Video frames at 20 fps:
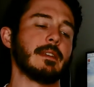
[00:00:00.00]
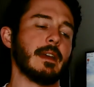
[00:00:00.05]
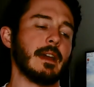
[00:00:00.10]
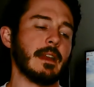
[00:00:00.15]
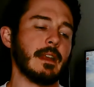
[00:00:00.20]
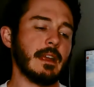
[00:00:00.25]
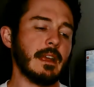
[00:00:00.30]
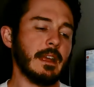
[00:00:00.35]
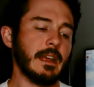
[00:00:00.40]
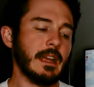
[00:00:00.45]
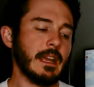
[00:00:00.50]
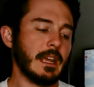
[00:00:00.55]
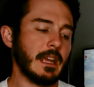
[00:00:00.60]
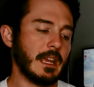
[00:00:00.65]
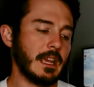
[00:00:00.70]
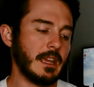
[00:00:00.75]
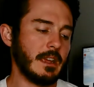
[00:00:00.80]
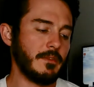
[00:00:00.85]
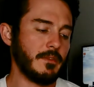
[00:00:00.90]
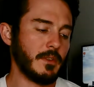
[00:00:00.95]
that
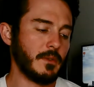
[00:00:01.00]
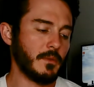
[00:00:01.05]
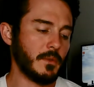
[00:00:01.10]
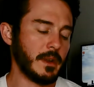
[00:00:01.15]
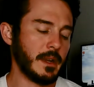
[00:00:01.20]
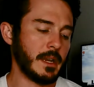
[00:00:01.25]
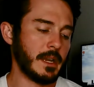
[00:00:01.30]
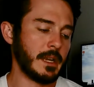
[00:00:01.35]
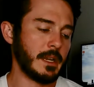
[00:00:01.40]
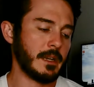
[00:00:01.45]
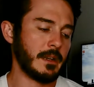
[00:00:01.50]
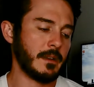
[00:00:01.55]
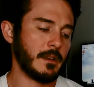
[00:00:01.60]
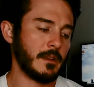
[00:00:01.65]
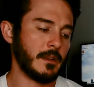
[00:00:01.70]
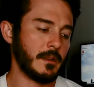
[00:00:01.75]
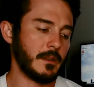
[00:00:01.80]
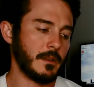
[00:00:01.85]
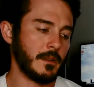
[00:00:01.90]
even when,